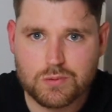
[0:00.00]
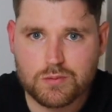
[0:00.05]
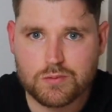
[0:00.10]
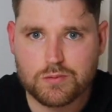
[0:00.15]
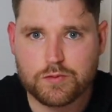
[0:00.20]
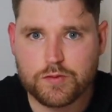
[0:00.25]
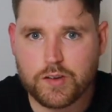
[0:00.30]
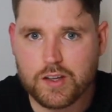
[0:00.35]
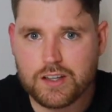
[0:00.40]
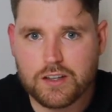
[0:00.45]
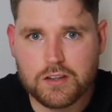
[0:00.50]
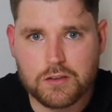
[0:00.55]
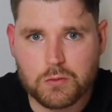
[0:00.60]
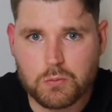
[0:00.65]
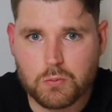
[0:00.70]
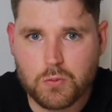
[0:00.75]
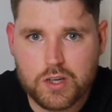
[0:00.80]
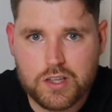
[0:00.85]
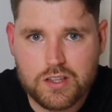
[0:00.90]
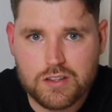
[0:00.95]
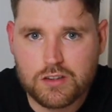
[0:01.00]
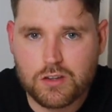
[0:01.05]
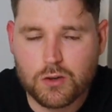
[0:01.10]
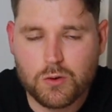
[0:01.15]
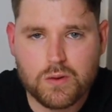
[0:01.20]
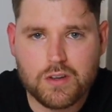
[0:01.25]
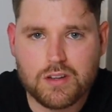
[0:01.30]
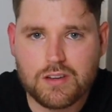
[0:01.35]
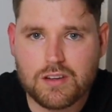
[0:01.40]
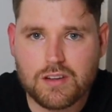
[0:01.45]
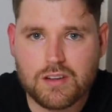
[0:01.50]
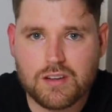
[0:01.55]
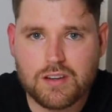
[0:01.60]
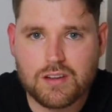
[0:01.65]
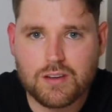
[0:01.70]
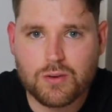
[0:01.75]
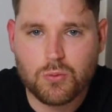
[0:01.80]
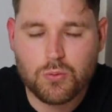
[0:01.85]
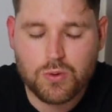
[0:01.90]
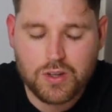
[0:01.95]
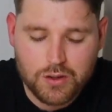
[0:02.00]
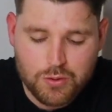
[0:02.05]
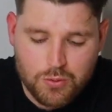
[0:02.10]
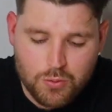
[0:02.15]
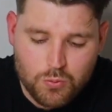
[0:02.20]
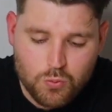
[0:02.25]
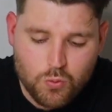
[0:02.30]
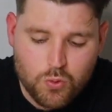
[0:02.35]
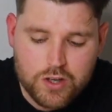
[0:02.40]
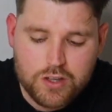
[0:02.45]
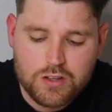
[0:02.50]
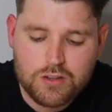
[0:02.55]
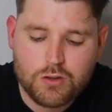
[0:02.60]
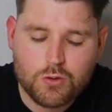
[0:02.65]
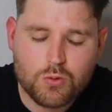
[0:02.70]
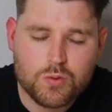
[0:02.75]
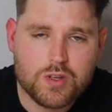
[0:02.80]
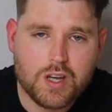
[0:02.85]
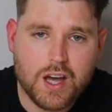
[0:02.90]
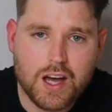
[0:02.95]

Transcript: Finland, what are you doing? What are you doing?